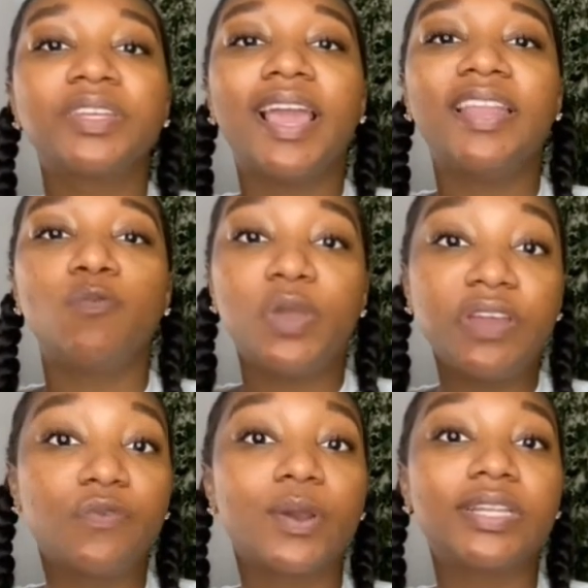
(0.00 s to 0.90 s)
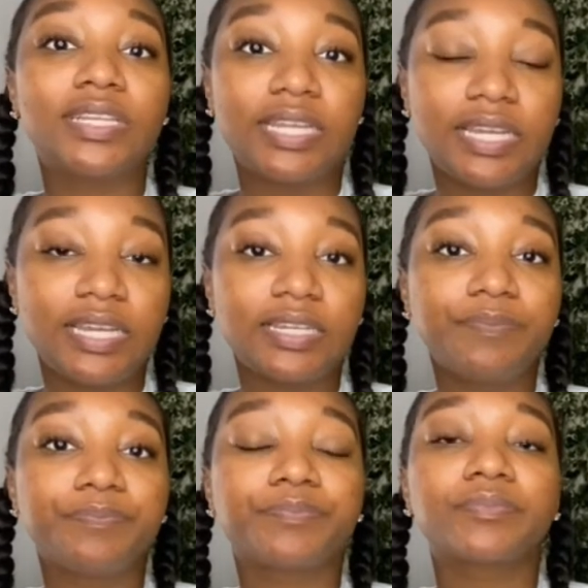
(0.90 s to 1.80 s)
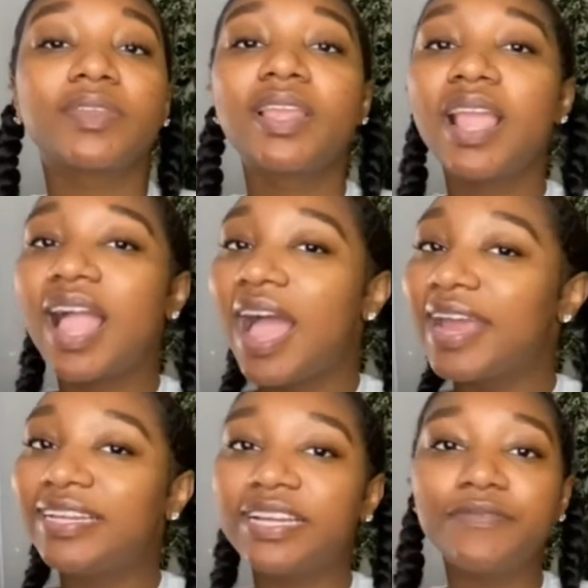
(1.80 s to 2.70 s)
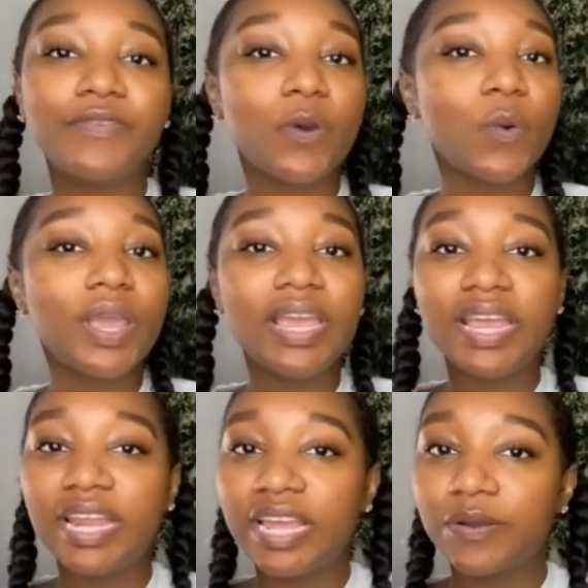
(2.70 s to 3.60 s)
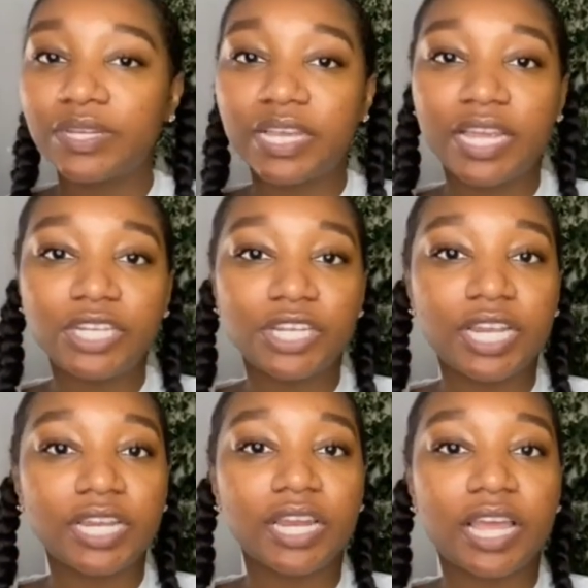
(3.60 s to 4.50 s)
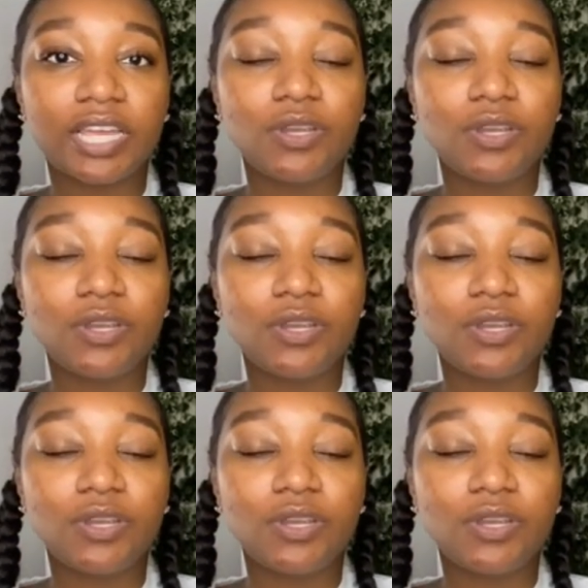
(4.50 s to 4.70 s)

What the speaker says: And week 14, I didn't feel any irritation, like